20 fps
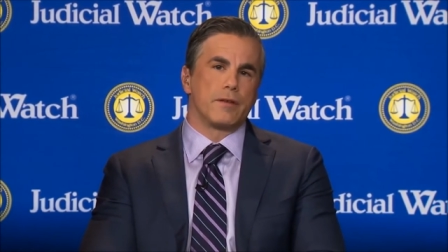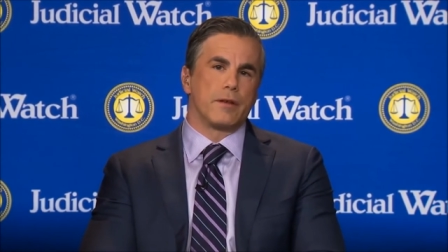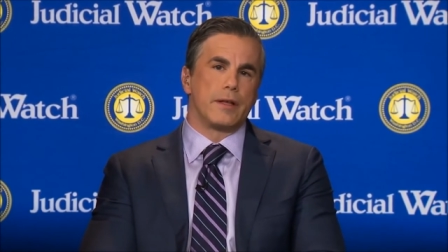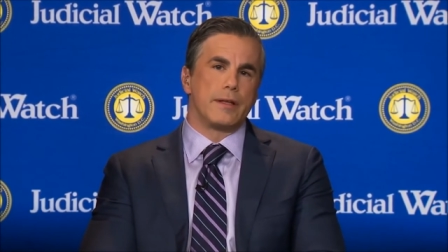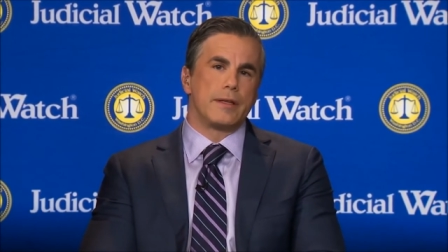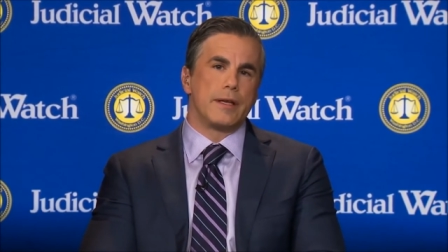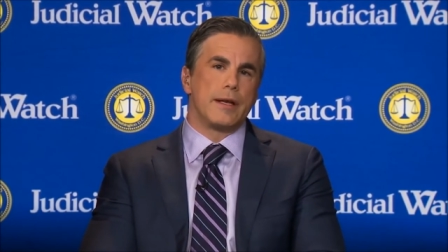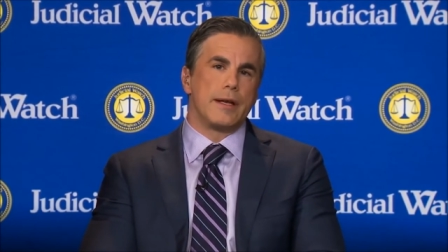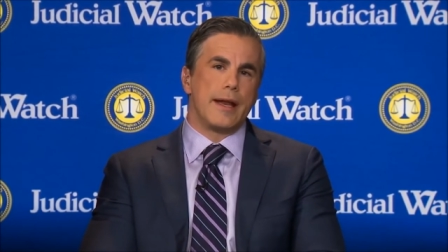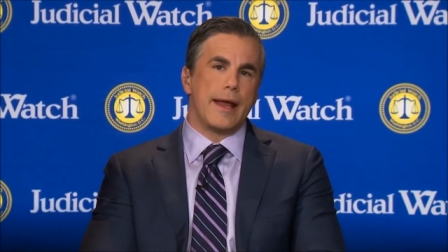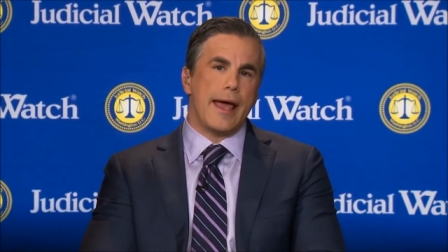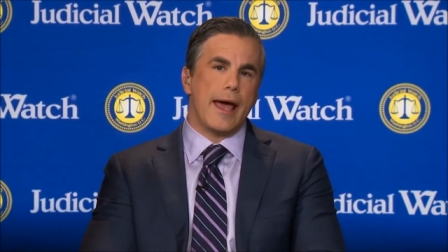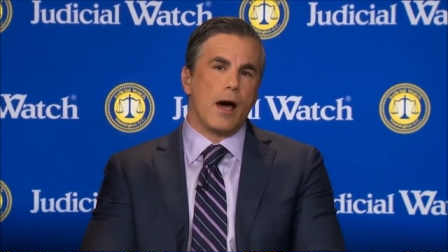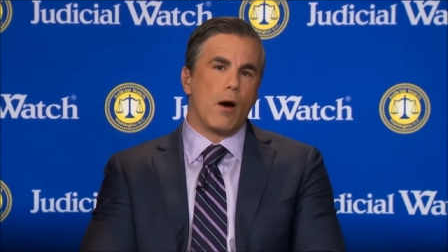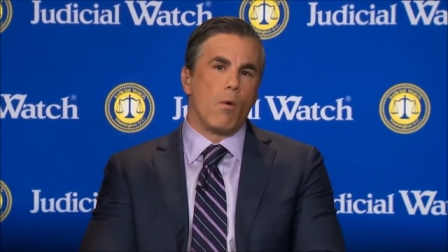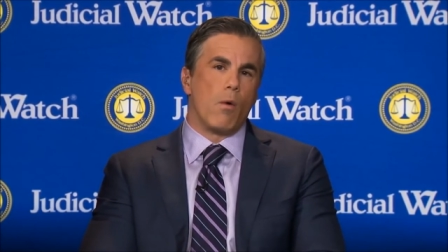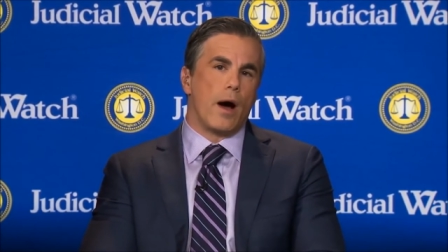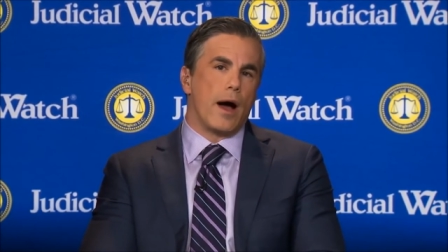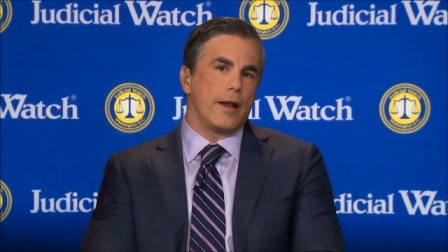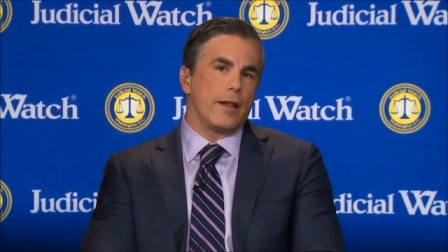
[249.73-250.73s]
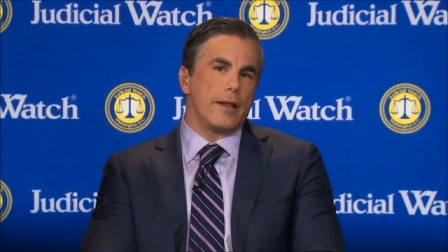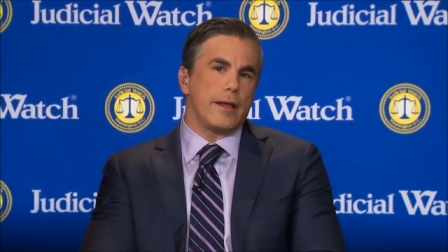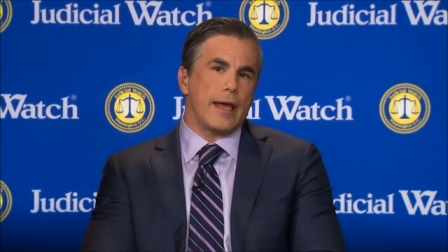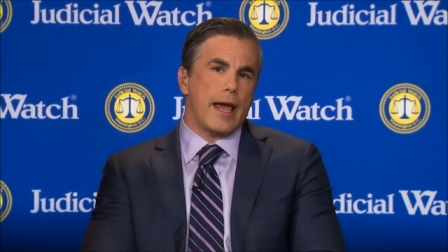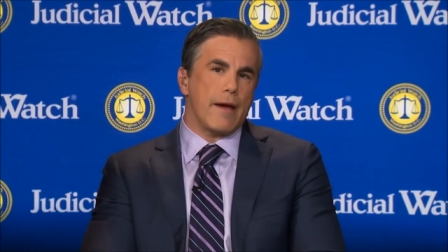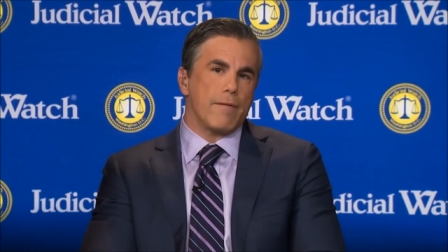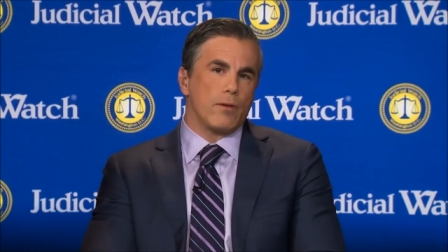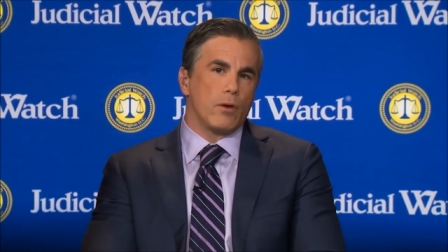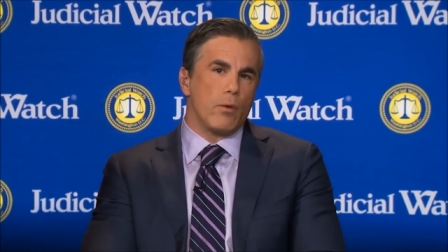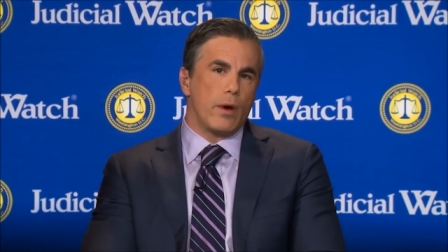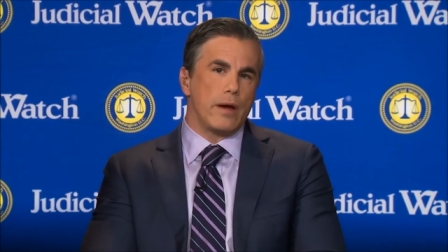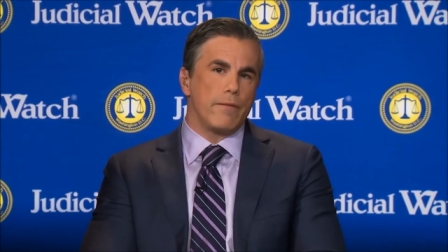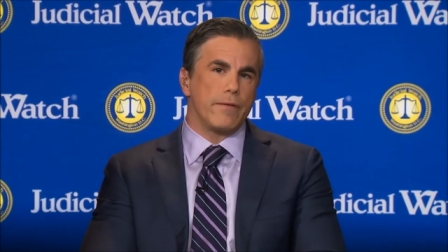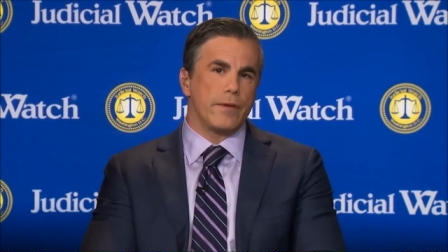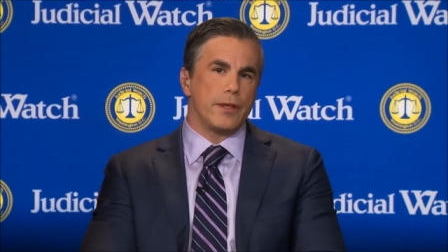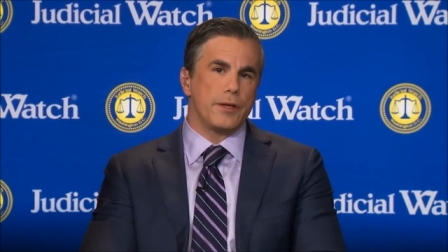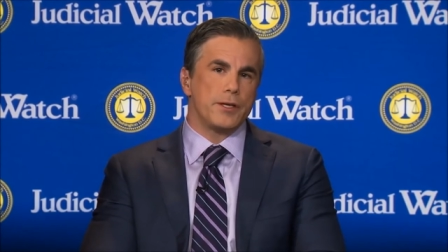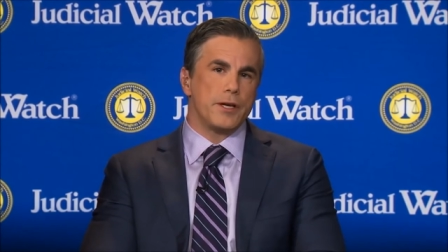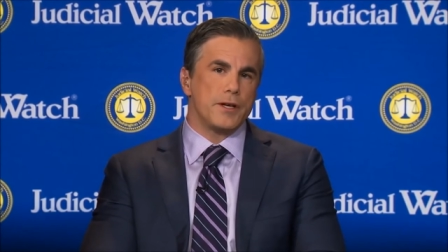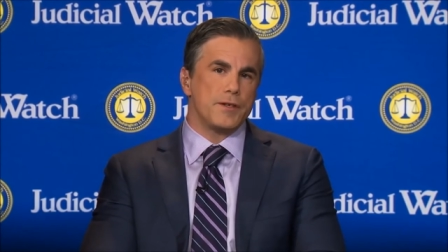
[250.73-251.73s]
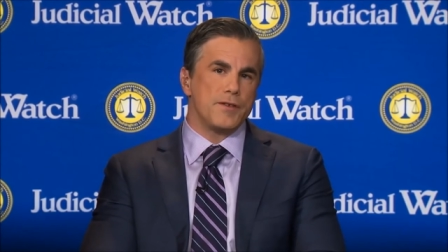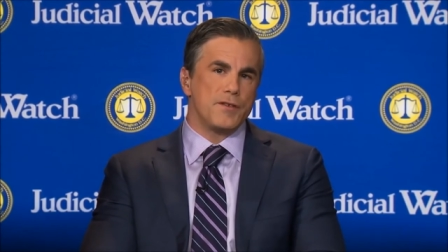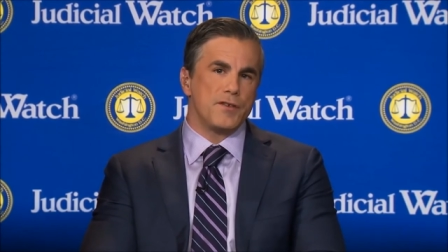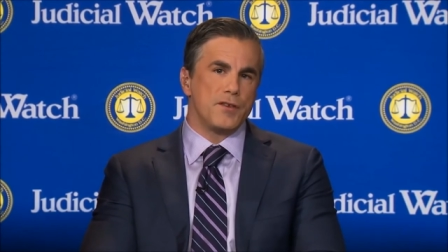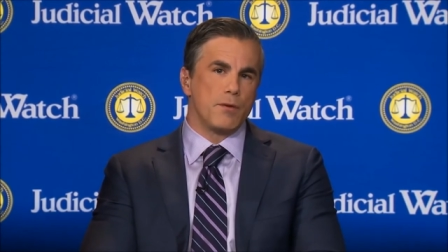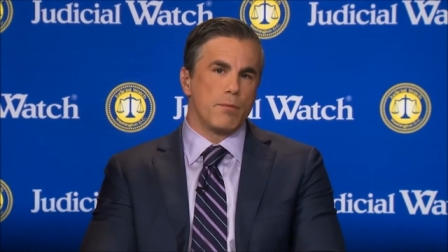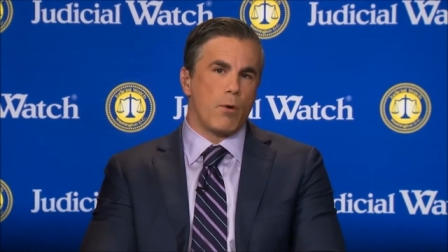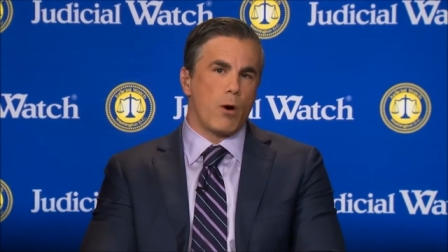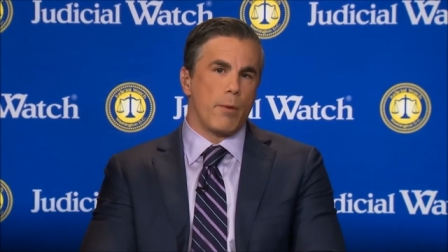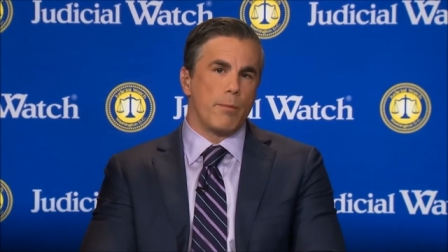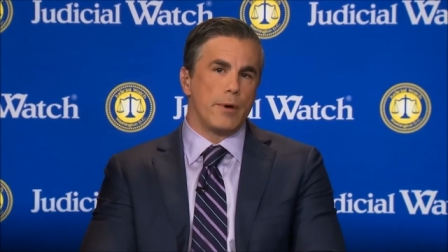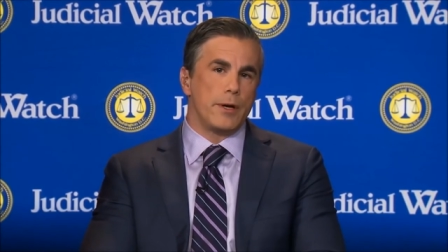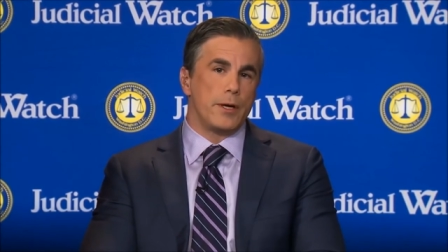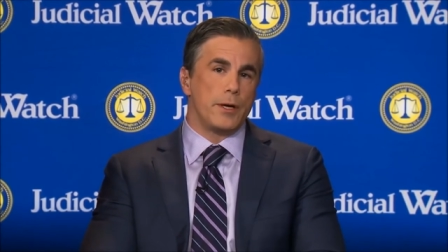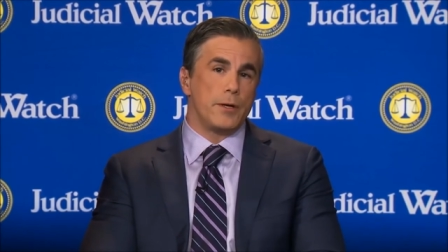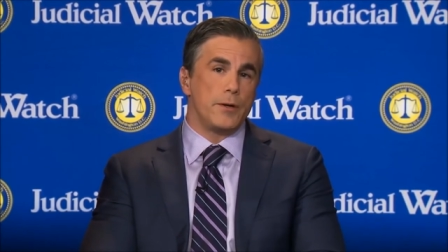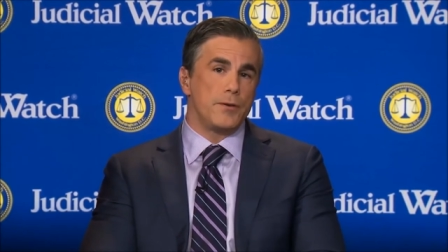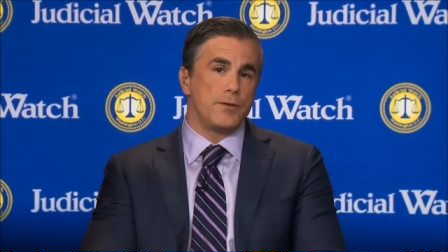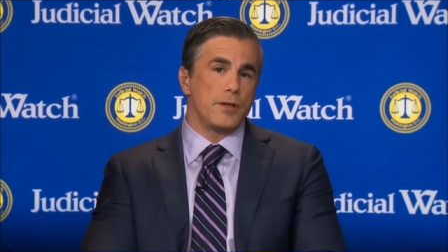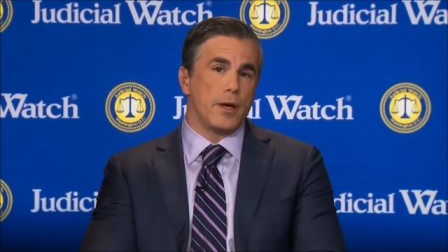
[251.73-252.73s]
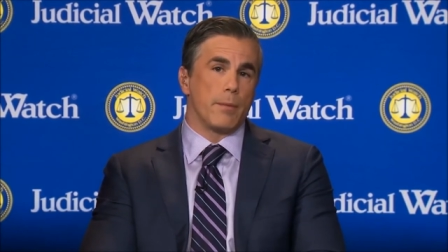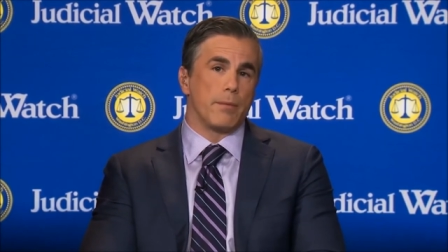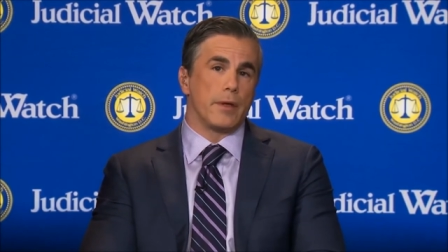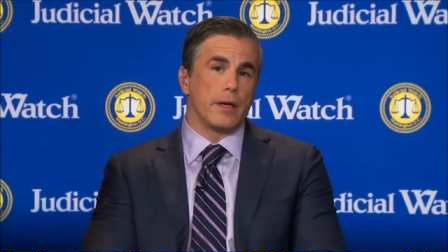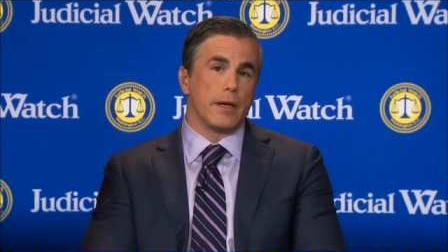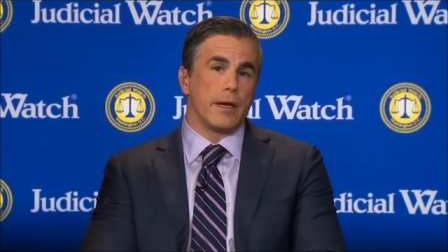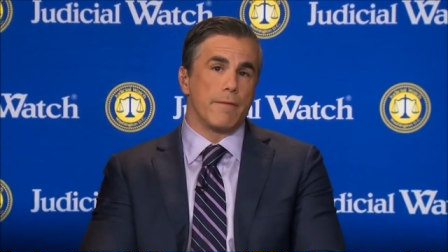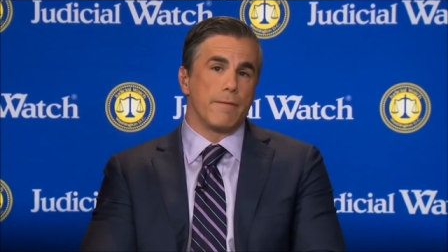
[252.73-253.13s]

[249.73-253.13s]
Clinton now? Why do they have to wait for the Justice Department to do something?